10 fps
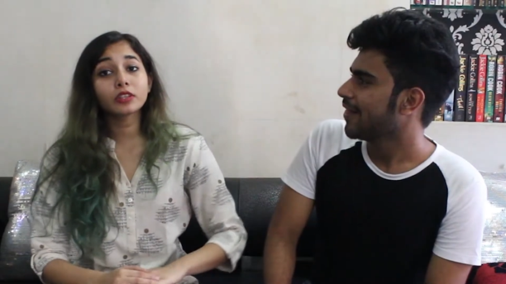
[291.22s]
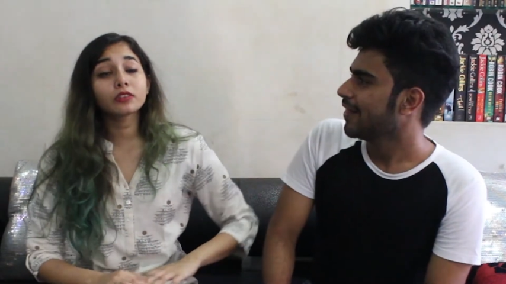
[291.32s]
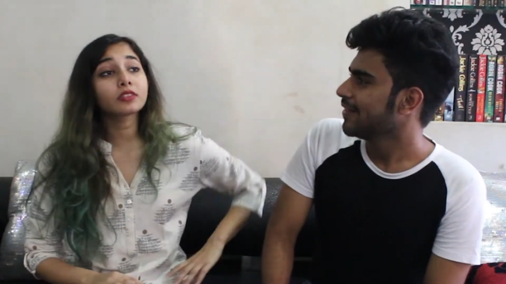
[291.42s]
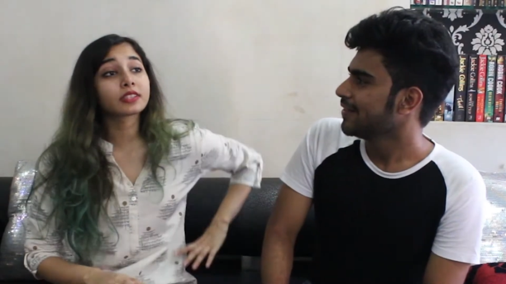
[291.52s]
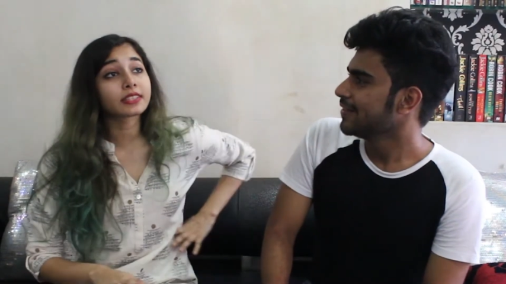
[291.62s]
Speaker 1: you need
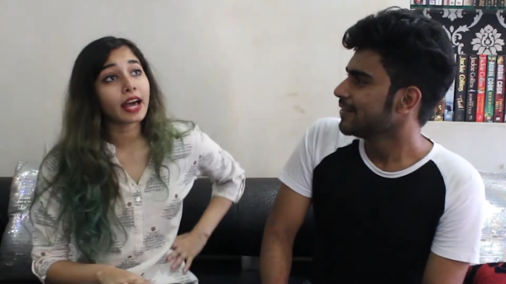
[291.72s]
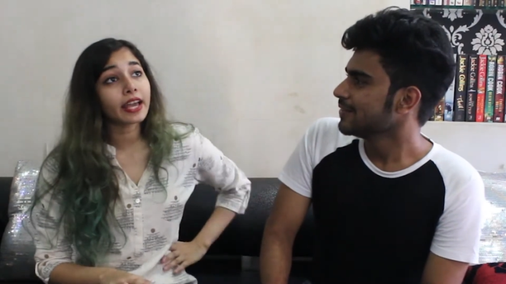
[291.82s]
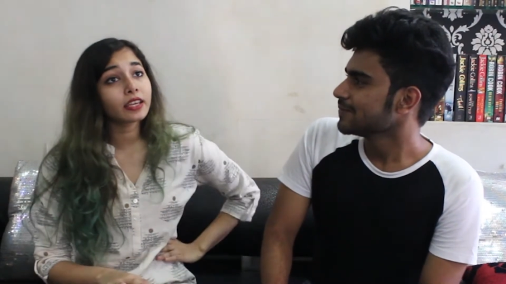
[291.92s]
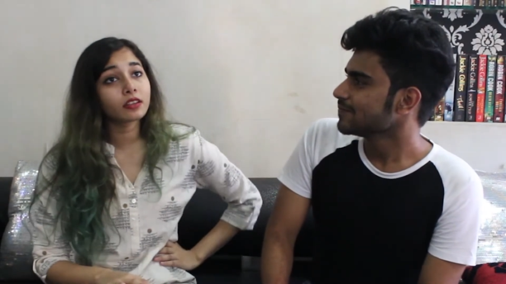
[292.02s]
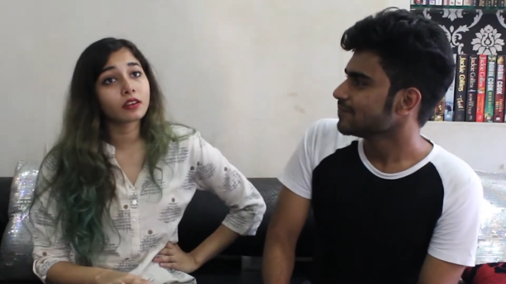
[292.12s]
to
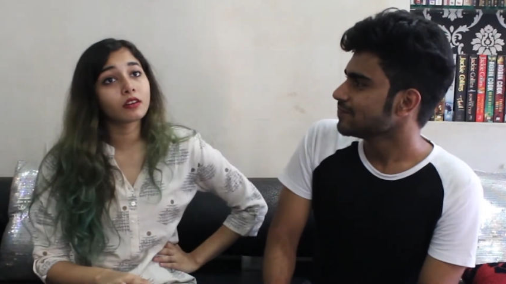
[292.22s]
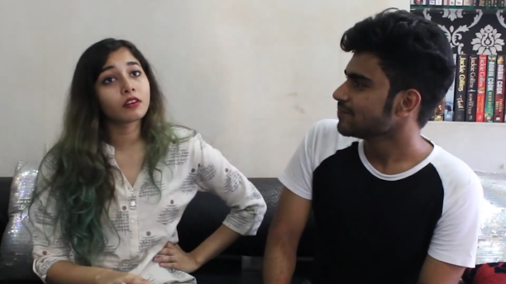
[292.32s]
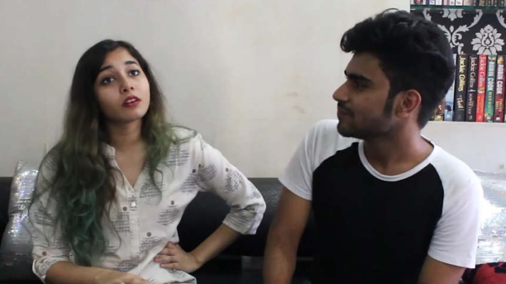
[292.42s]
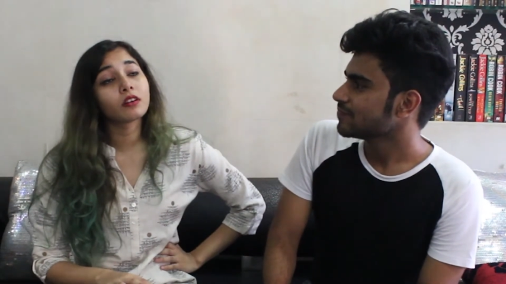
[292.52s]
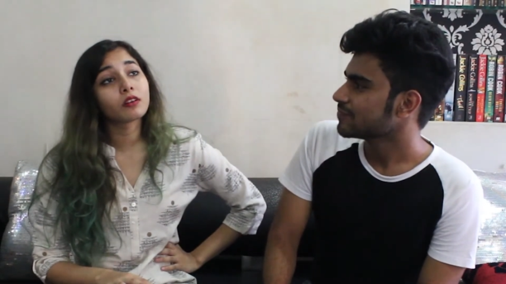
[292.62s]
decide
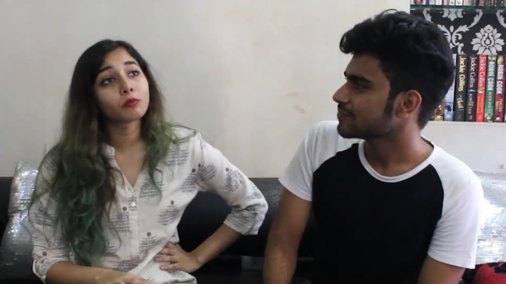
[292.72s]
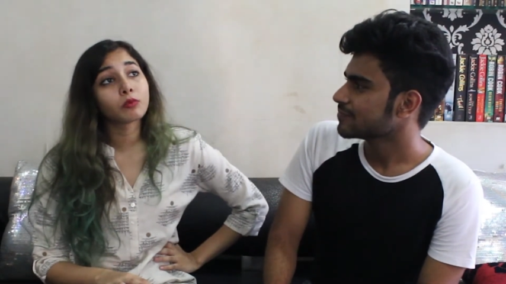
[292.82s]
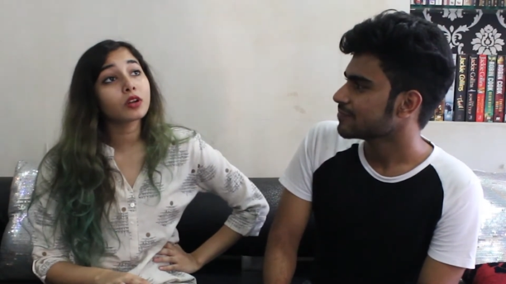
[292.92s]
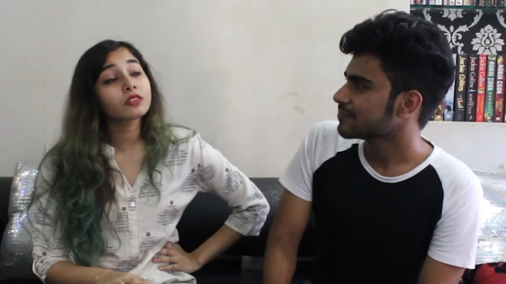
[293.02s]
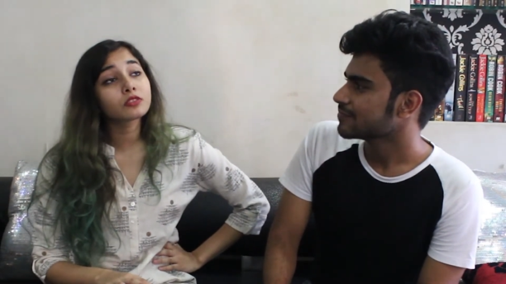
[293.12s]

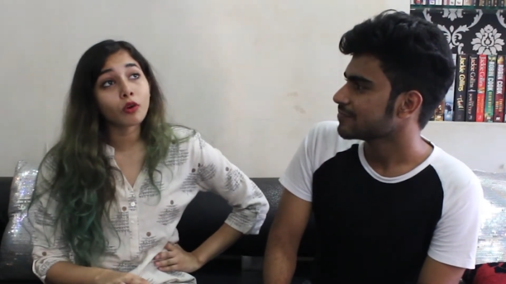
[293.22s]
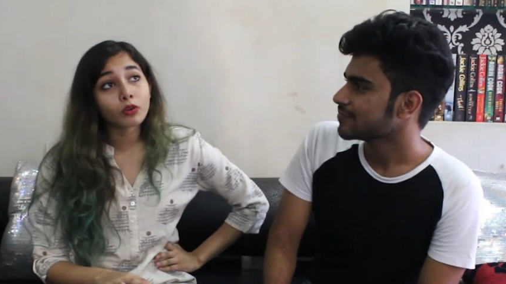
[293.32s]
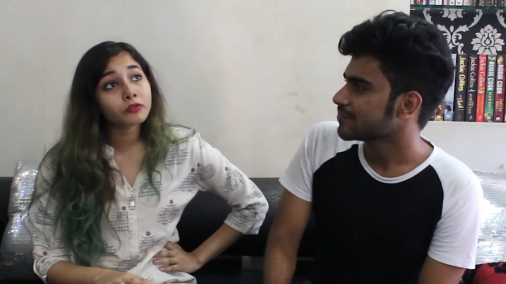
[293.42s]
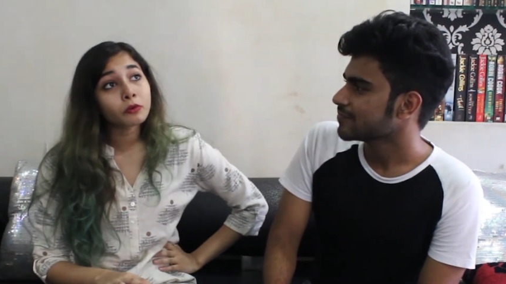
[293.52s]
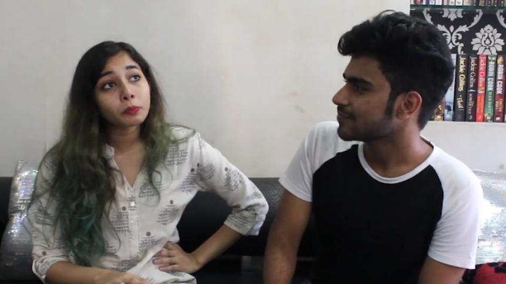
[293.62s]
what
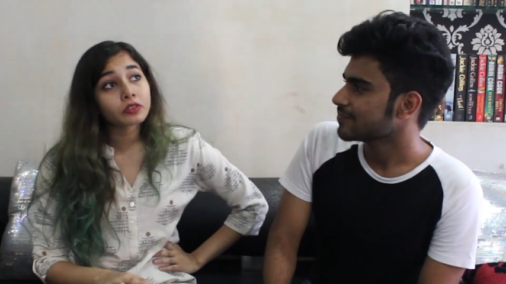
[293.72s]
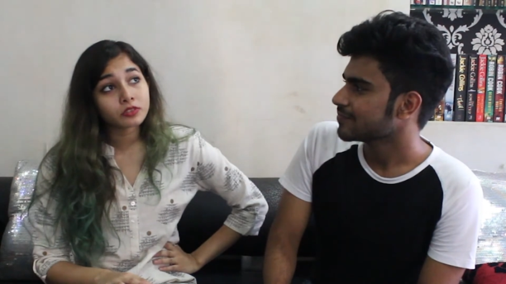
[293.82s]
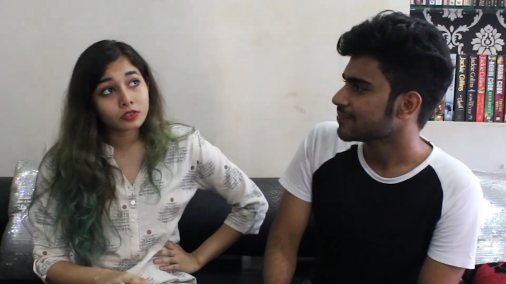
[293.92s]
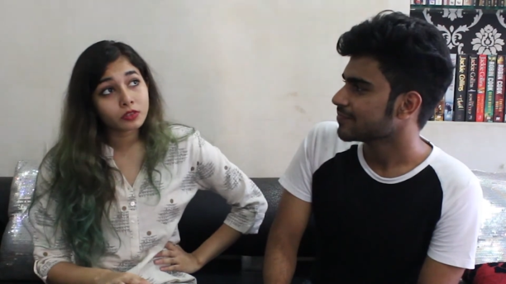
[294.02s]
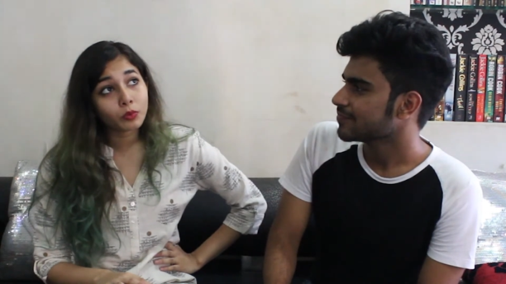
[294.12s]
sort of a
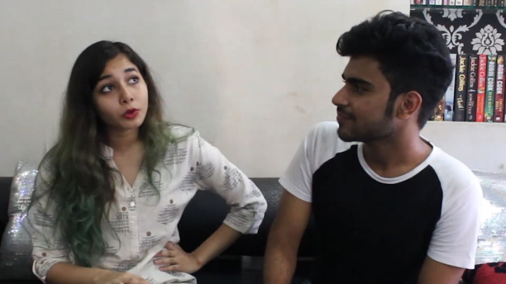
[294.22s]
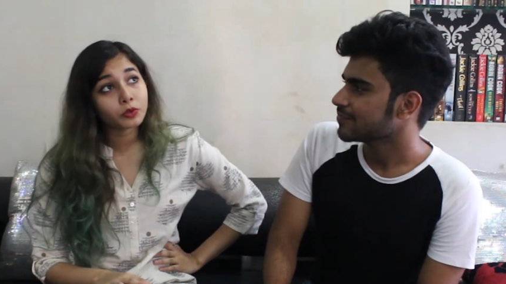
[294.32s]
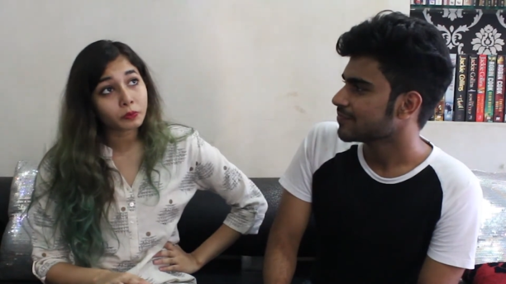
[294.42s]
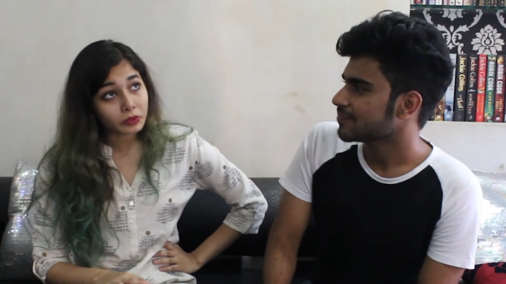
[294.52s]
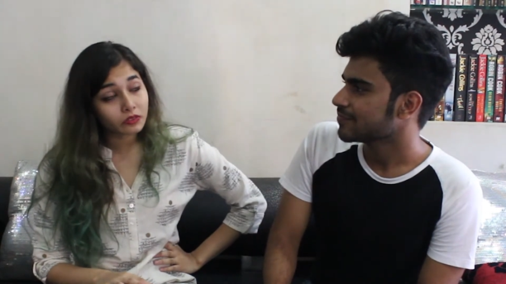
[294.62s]
person you want to be